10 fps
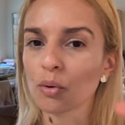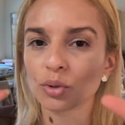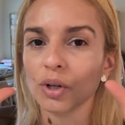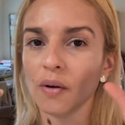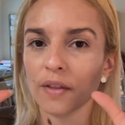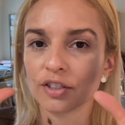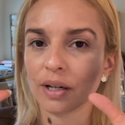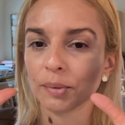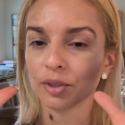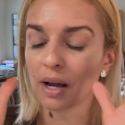I want to
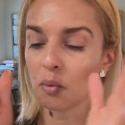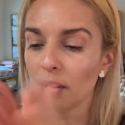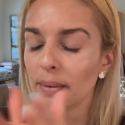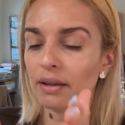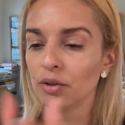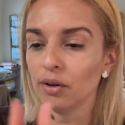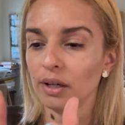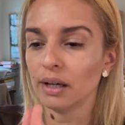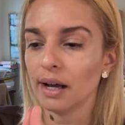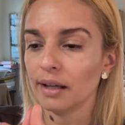close all the chapters.
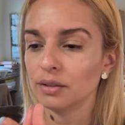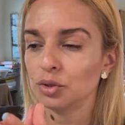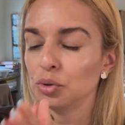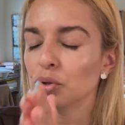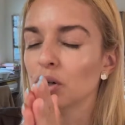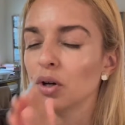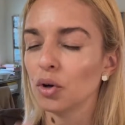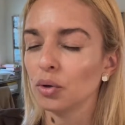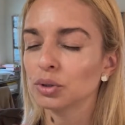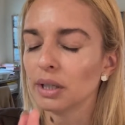I want my
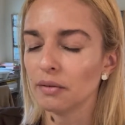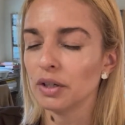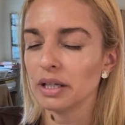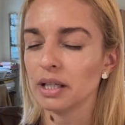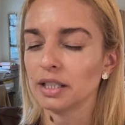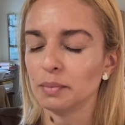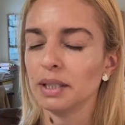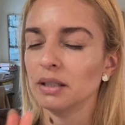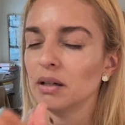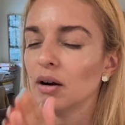39s to close
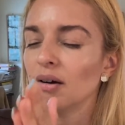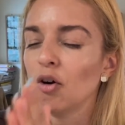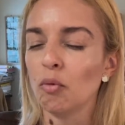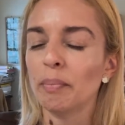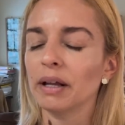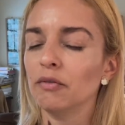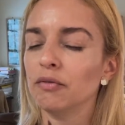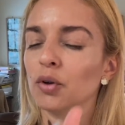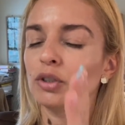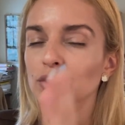everything that's been
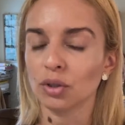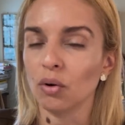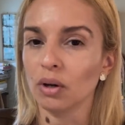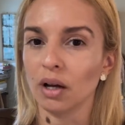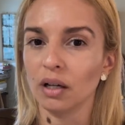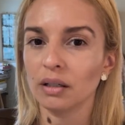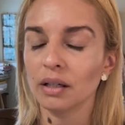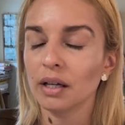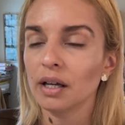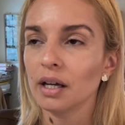open for
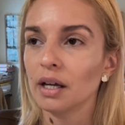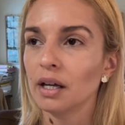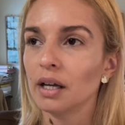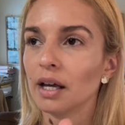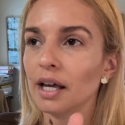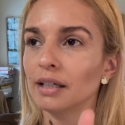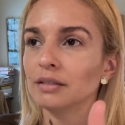so long.